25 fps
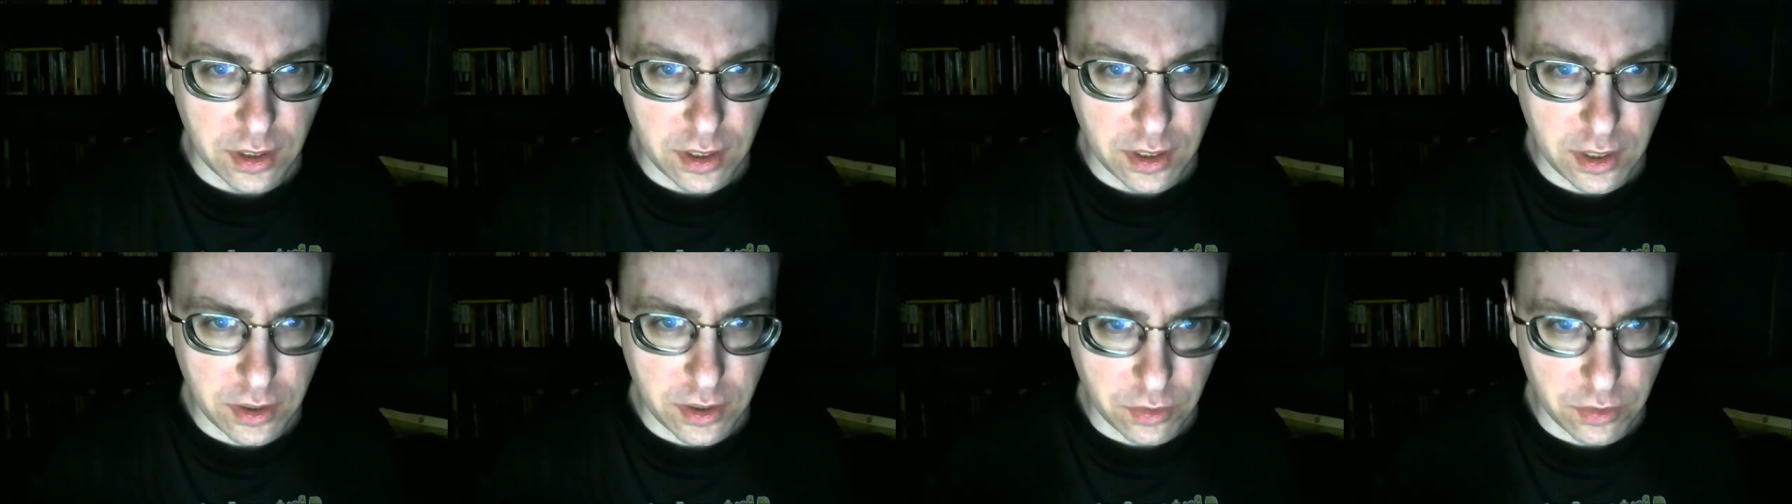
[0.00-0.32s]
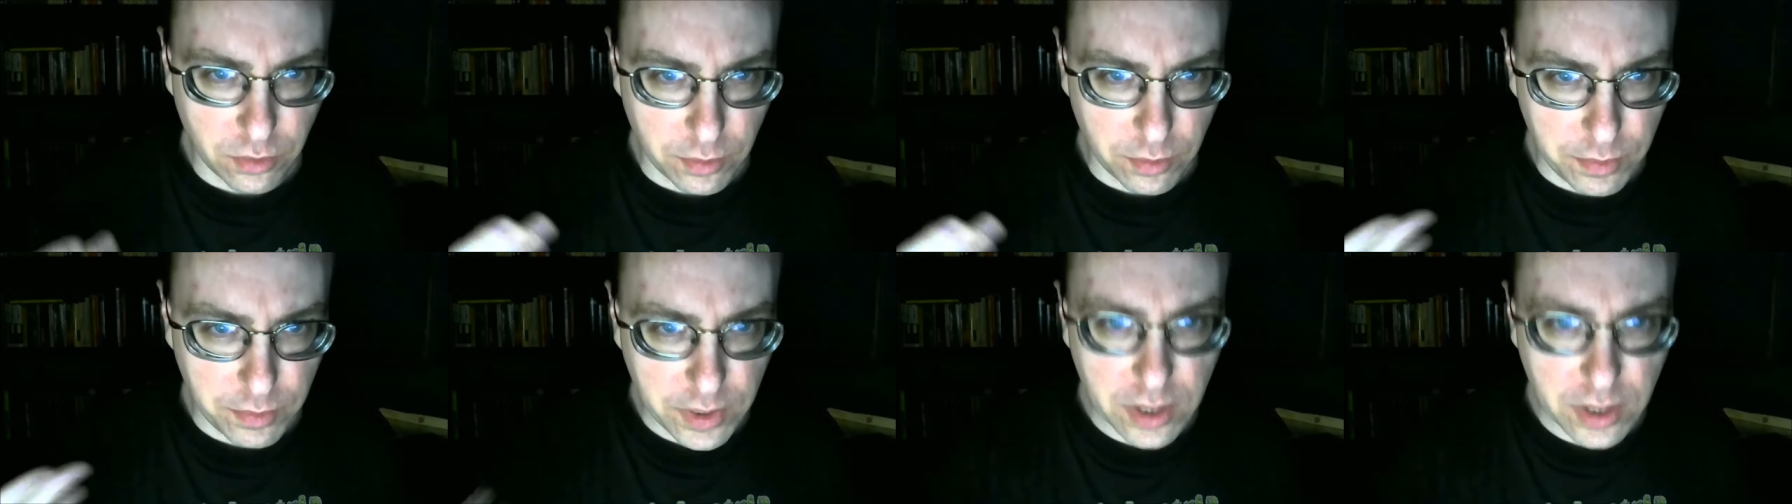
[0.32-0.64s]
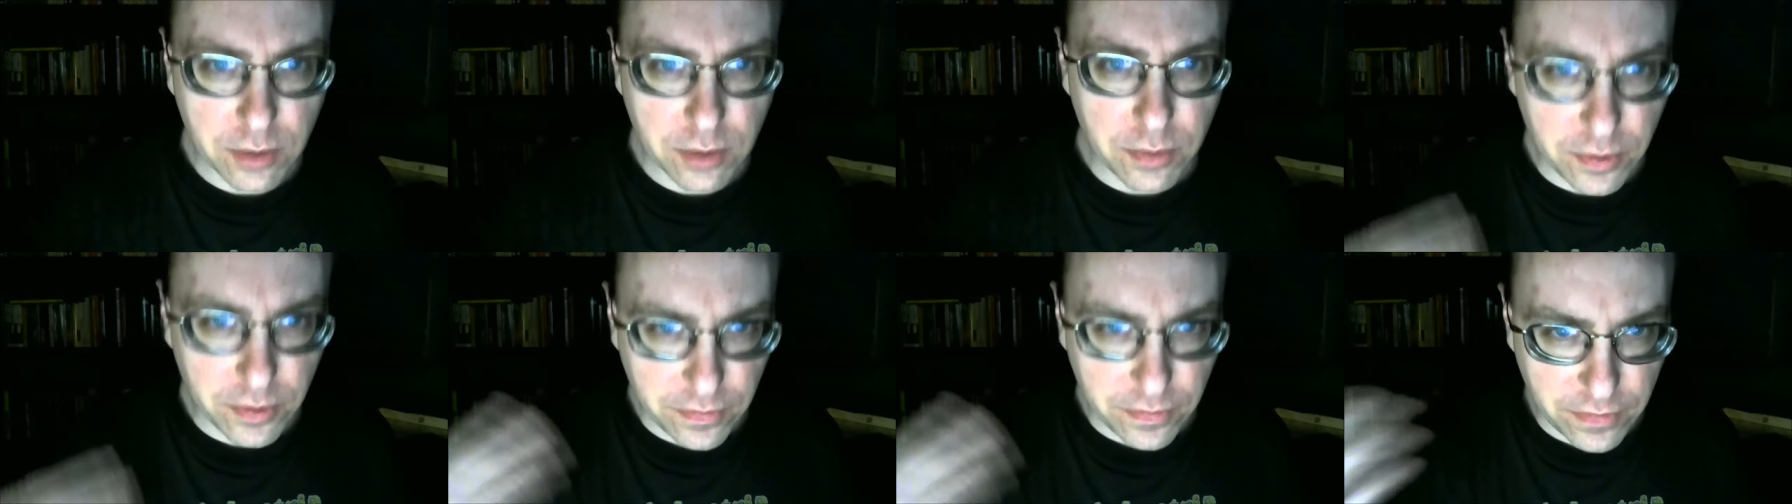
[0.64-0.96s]
in a
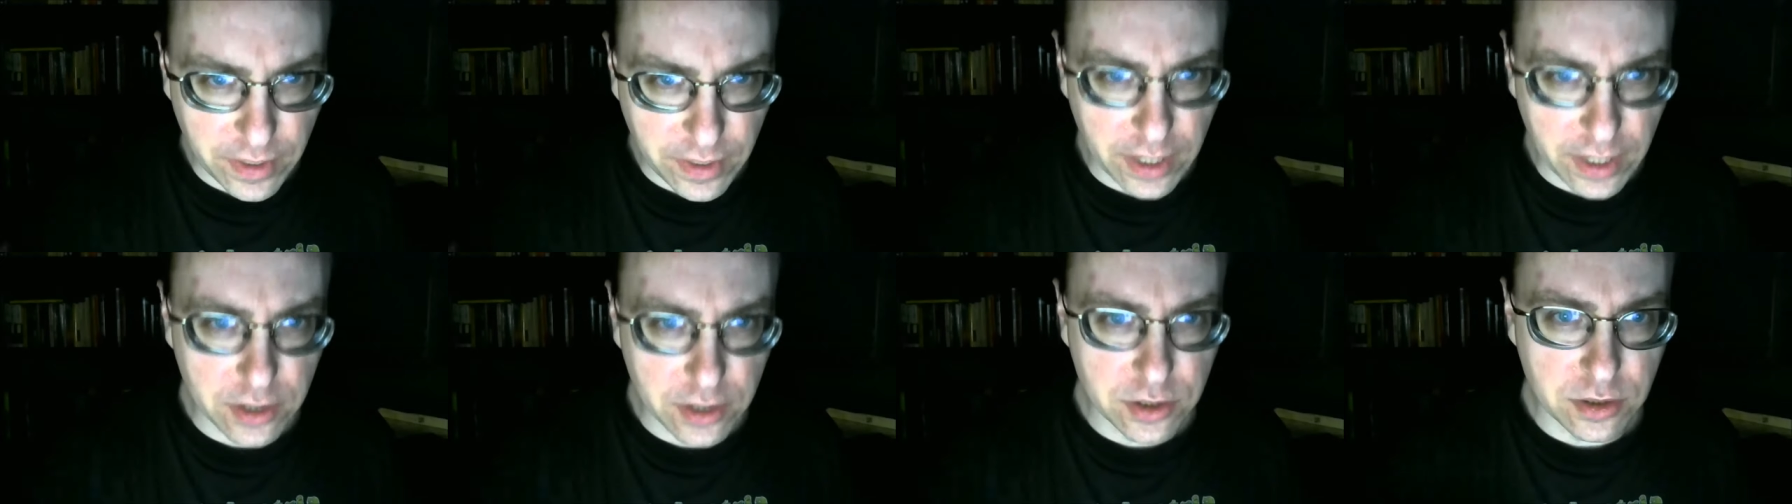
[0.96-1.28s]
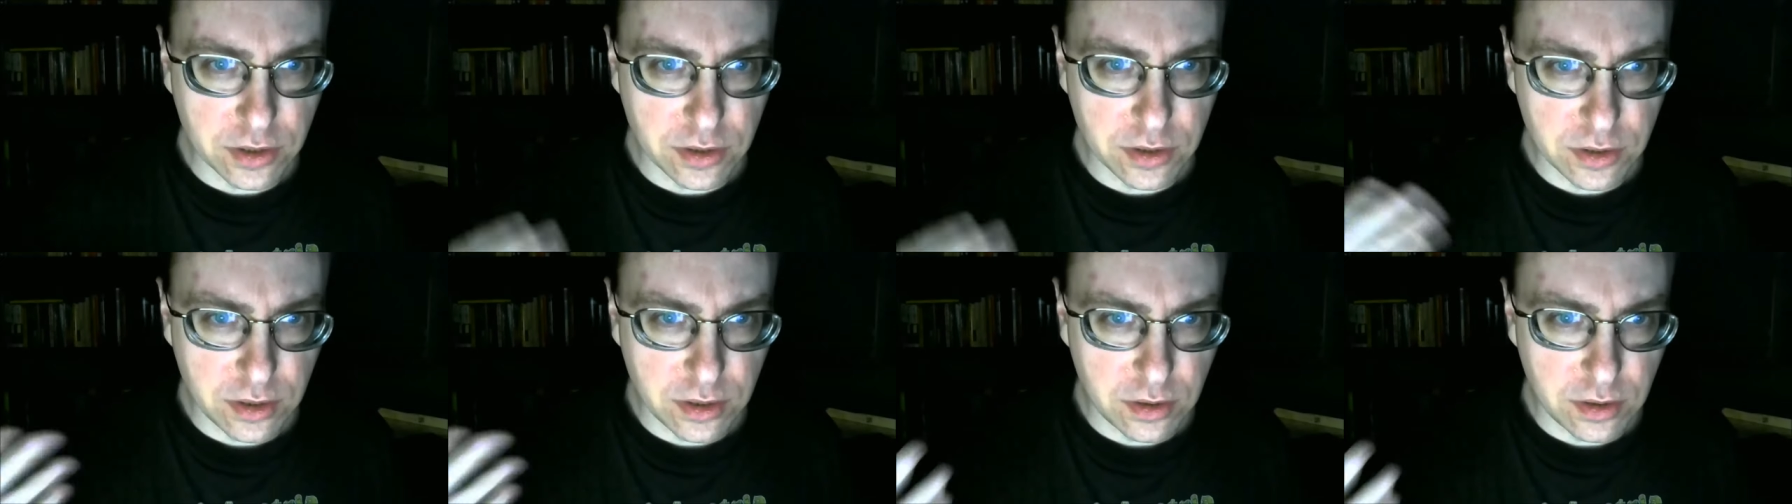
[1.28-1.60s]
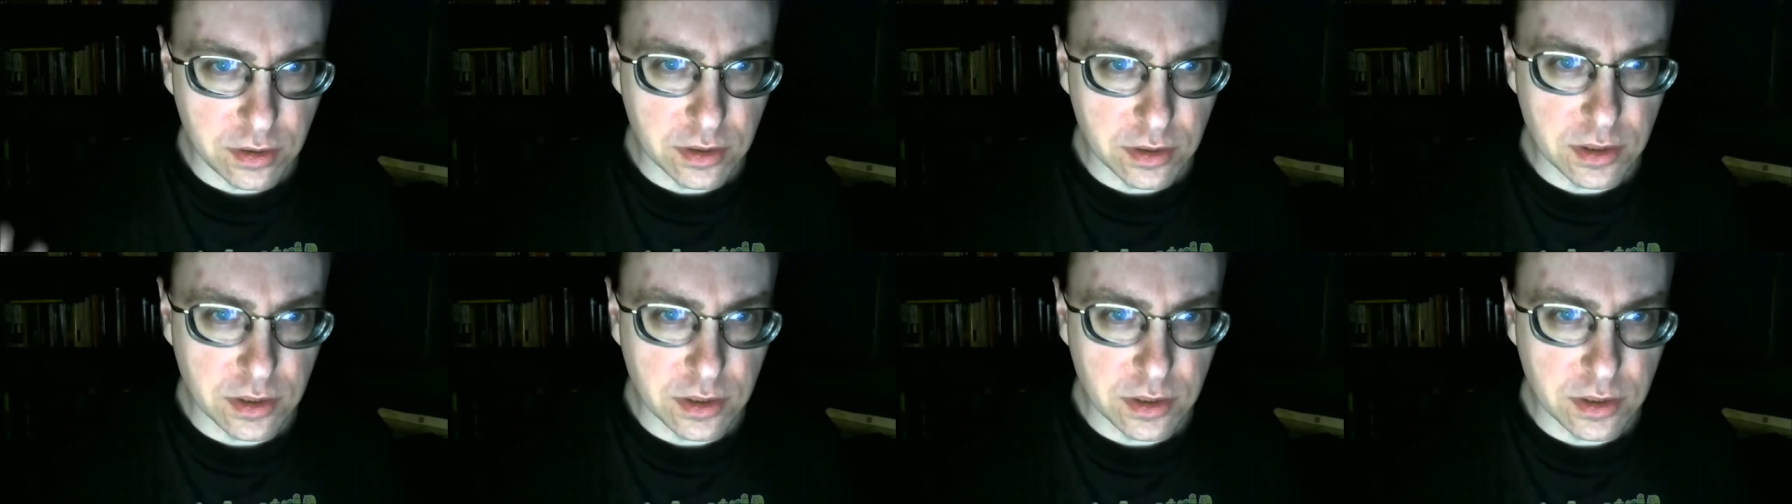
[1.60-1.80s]
repeatable fashion so you can